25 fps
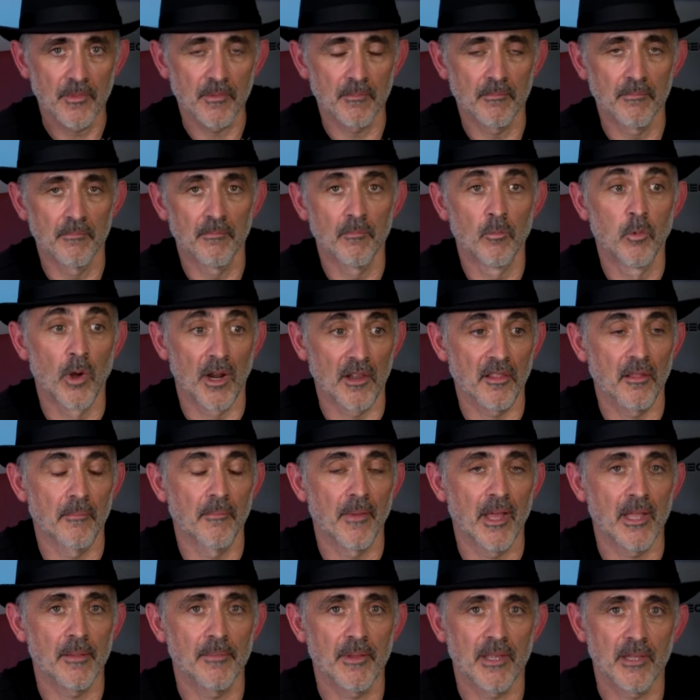one of them
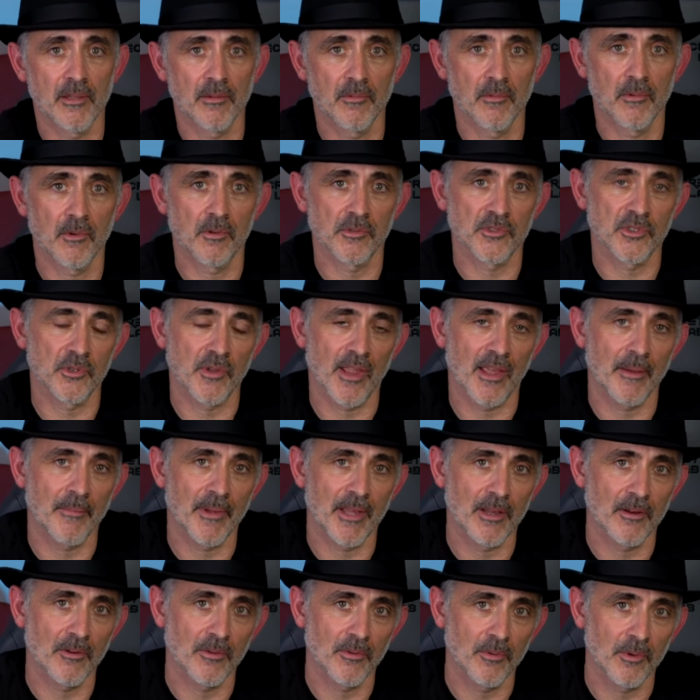may be, what was all that
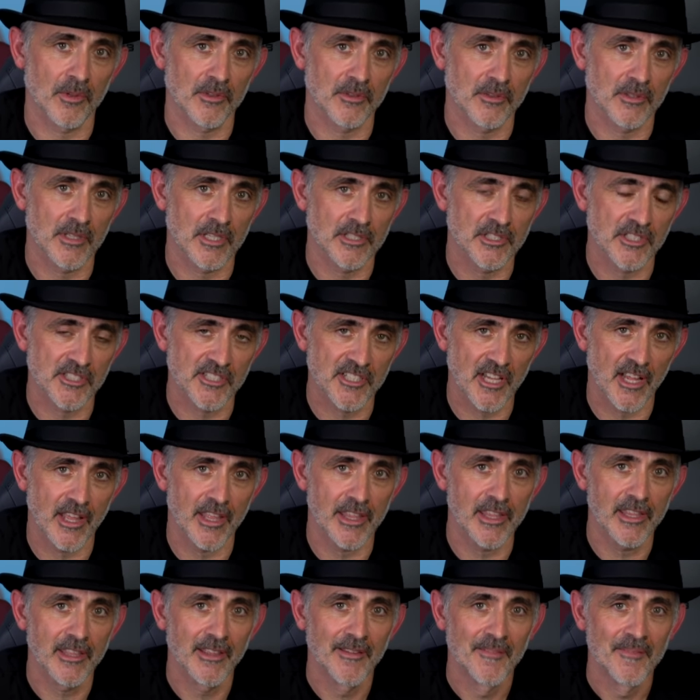about? What did you
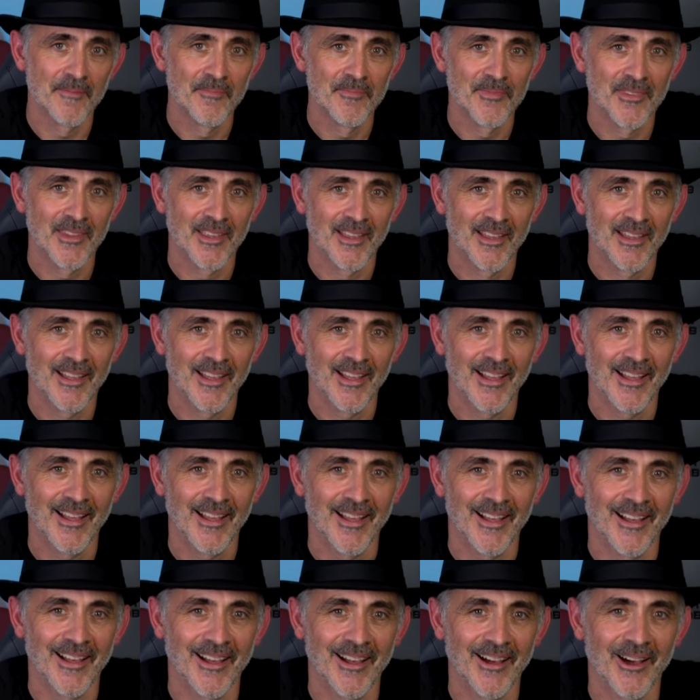say?
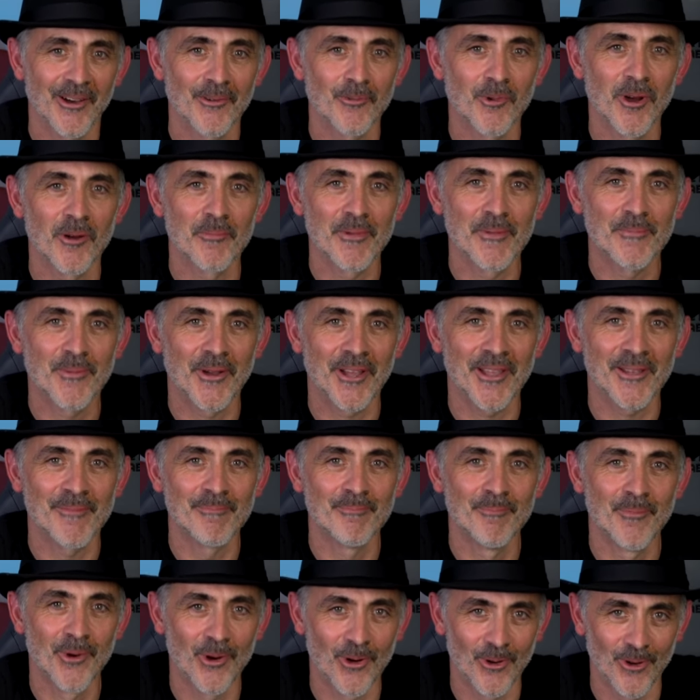Uh, I will be
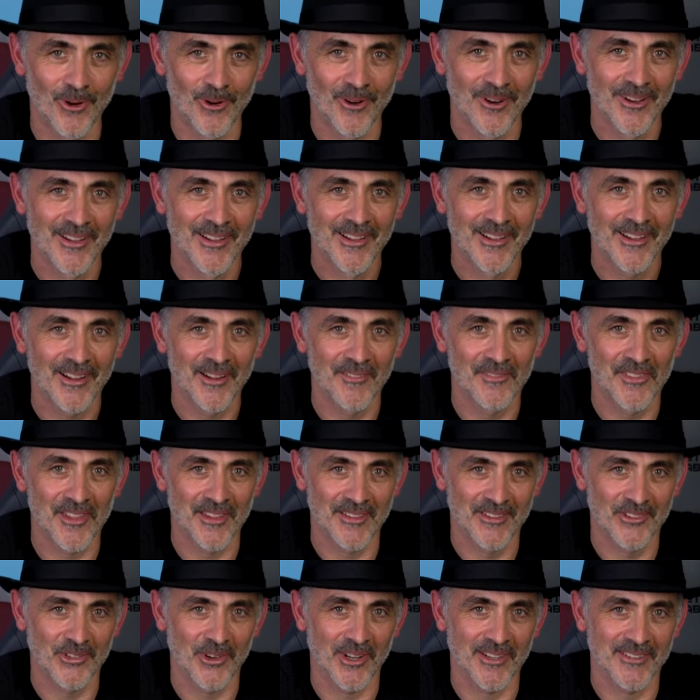putting more of
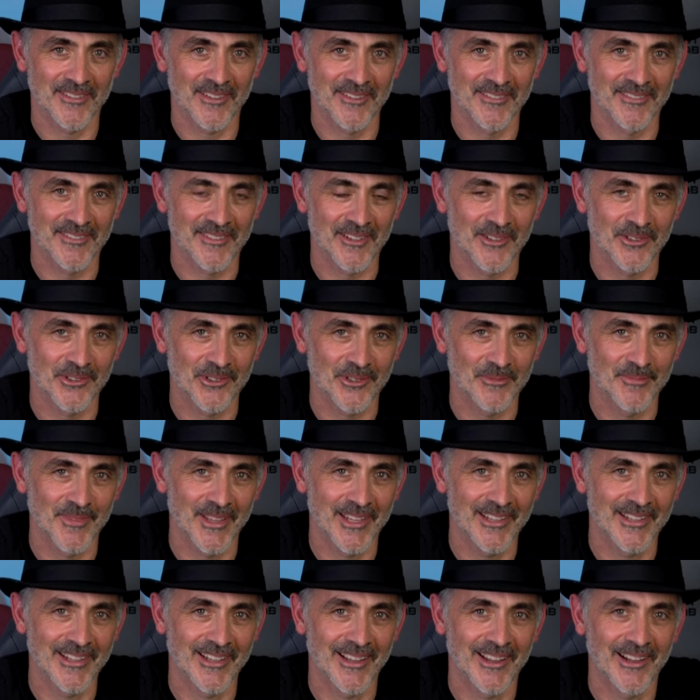these tricks on social
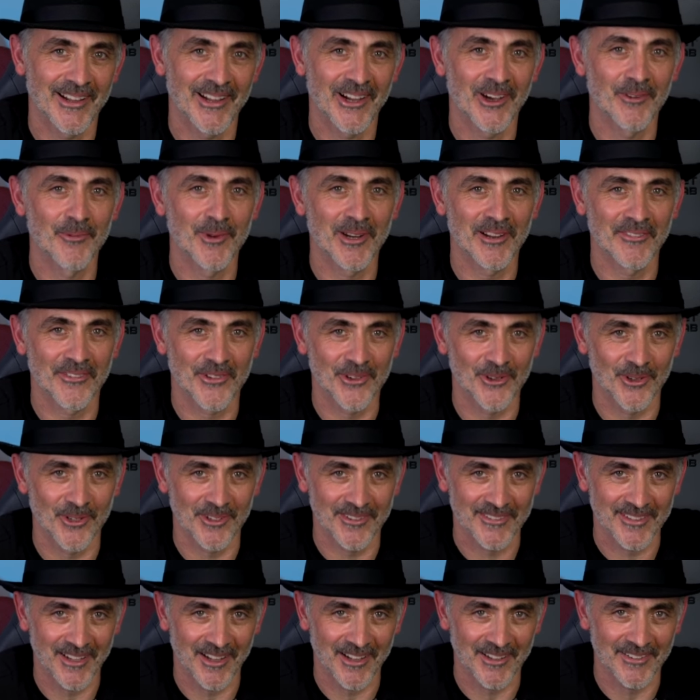media. I will, of
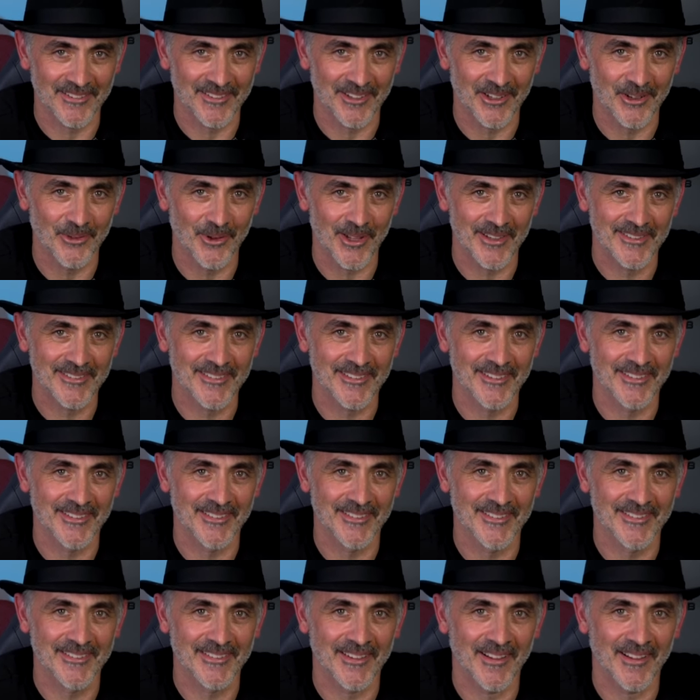course, answer questions,